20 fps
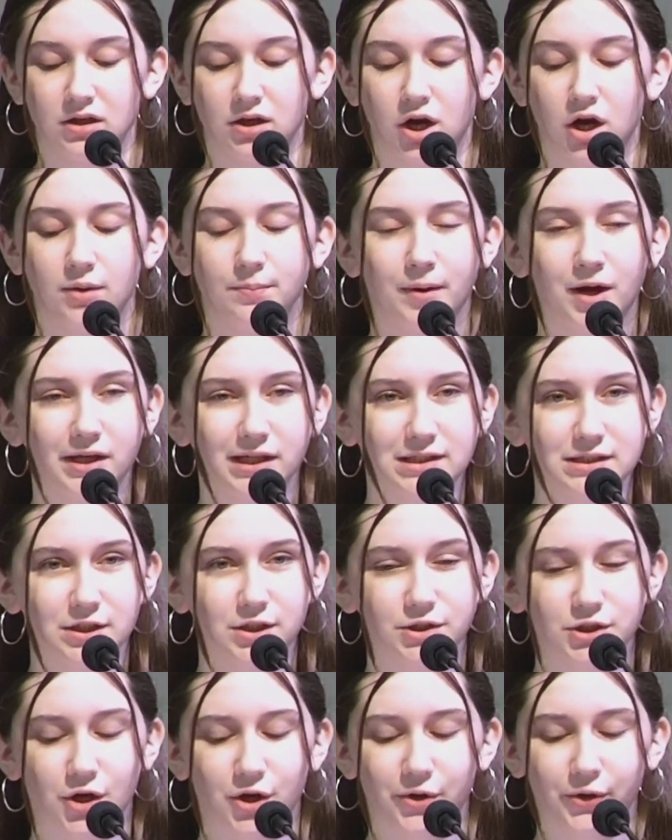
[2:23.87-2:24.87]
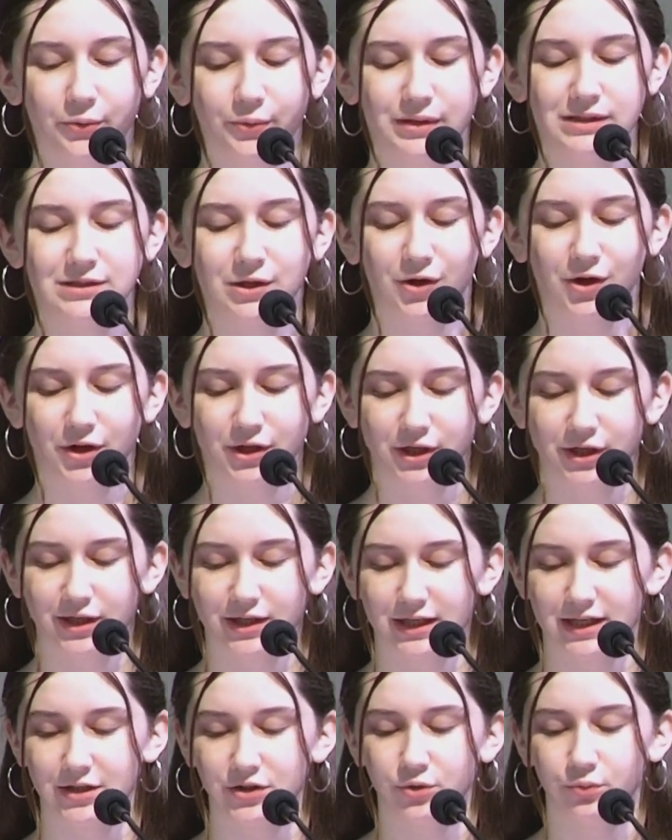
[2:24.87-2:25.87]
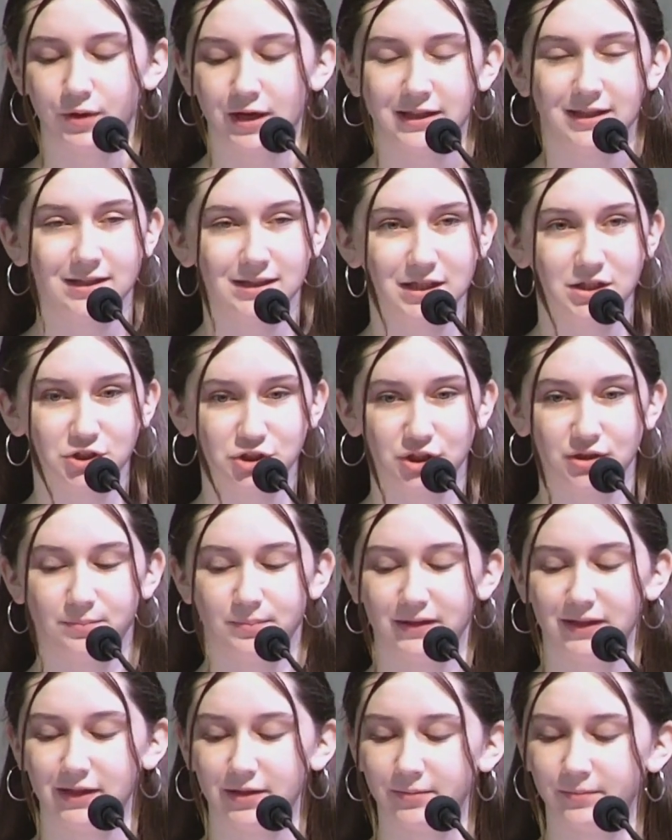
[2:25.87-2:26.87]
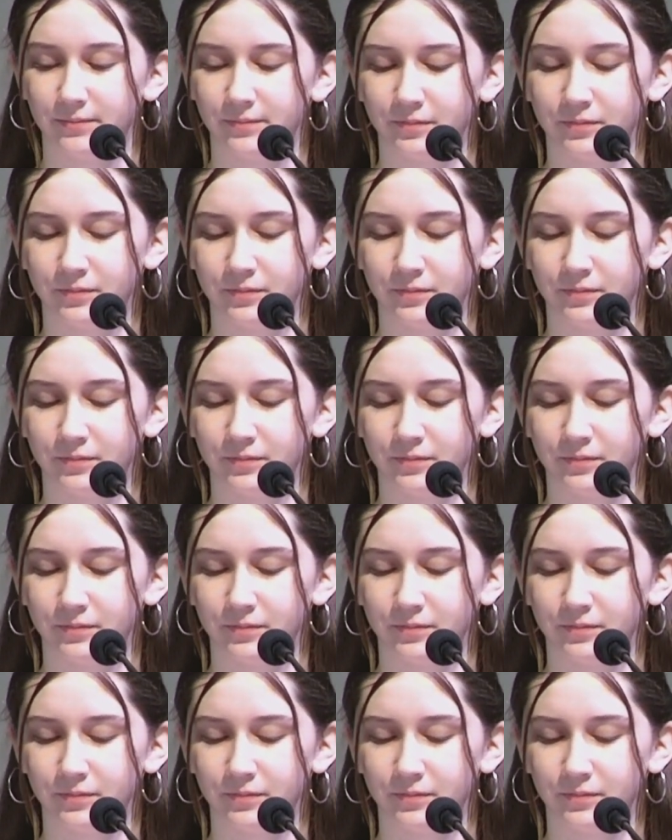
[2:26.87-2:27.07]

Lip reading: our bodies are not always honored in the way that they should be.